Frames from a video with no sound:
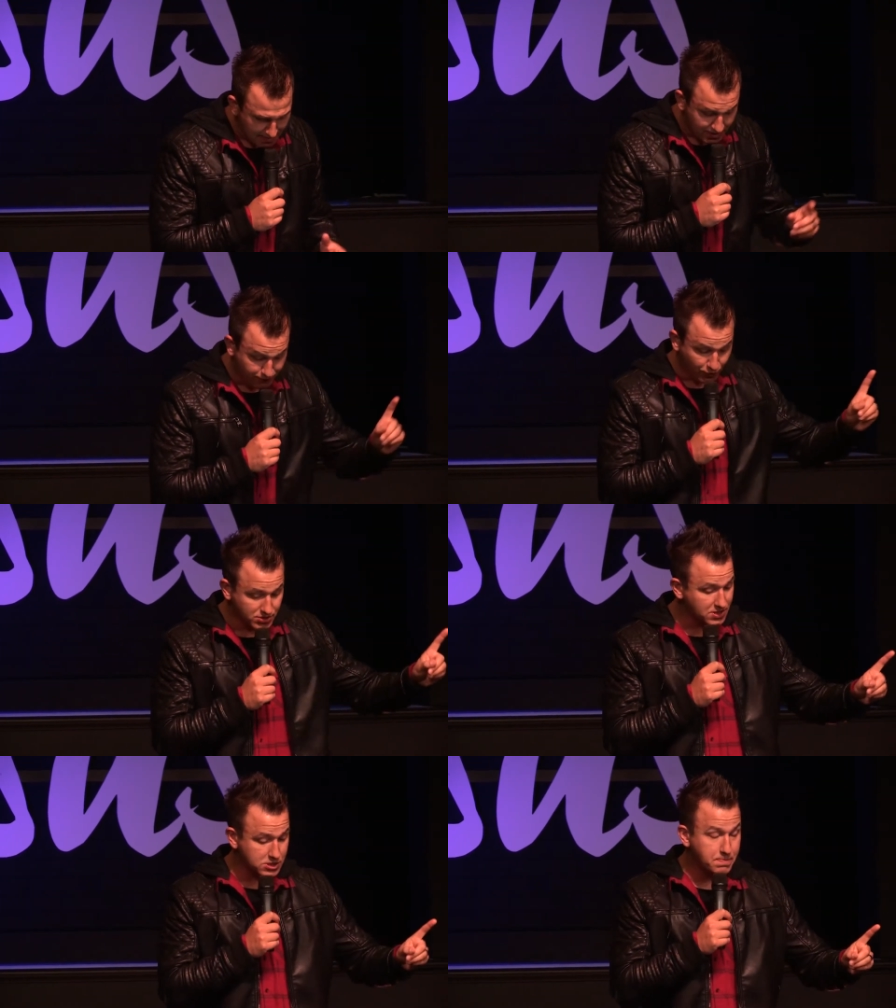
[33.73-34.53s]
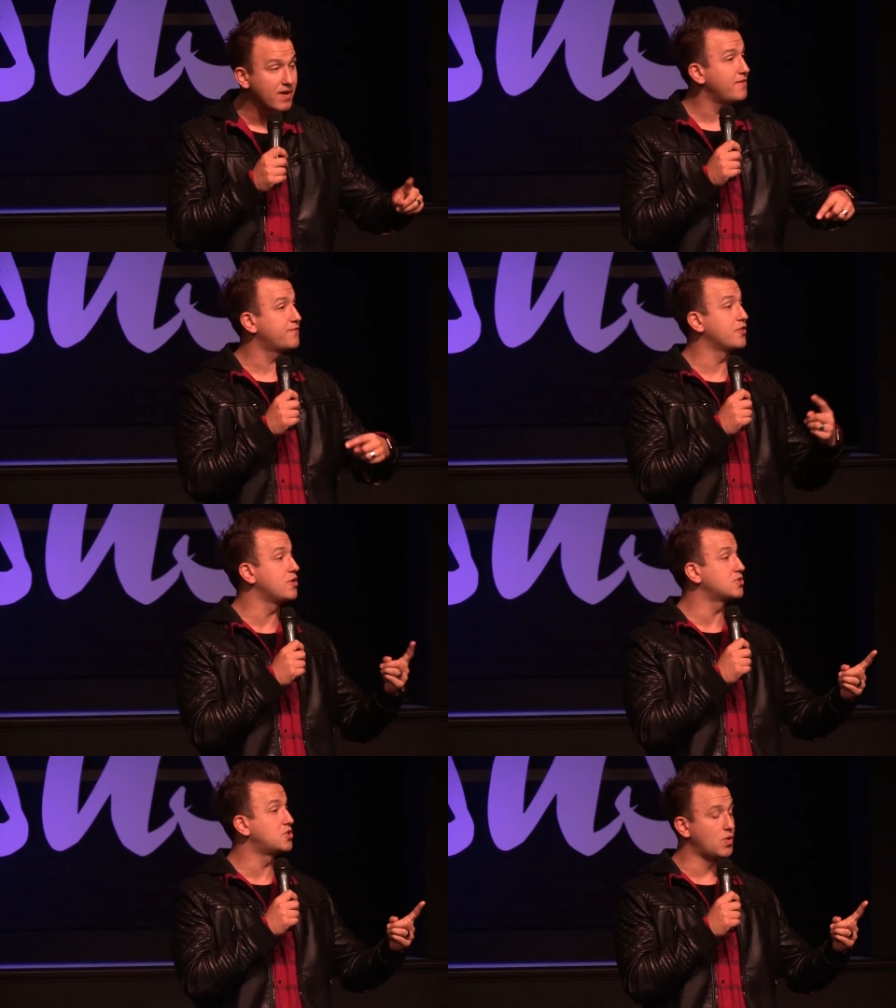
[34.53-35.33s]
The fruits of the Spirit, for
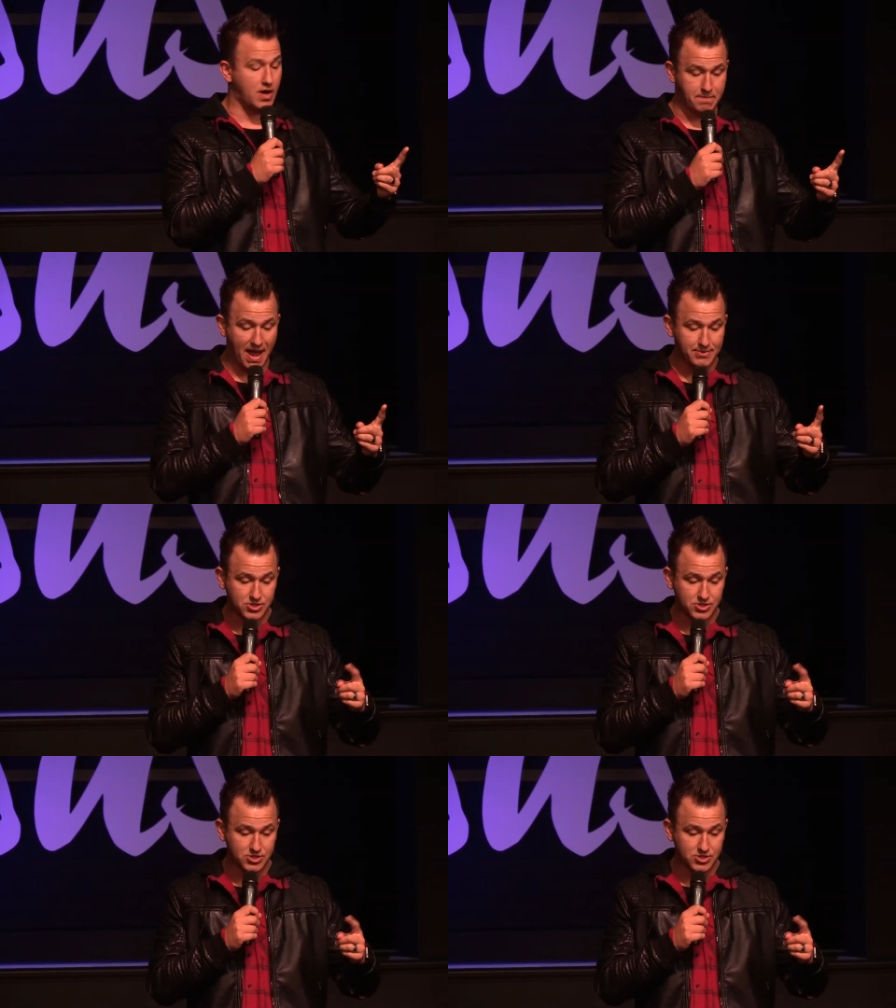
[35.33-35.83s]
those who are Bible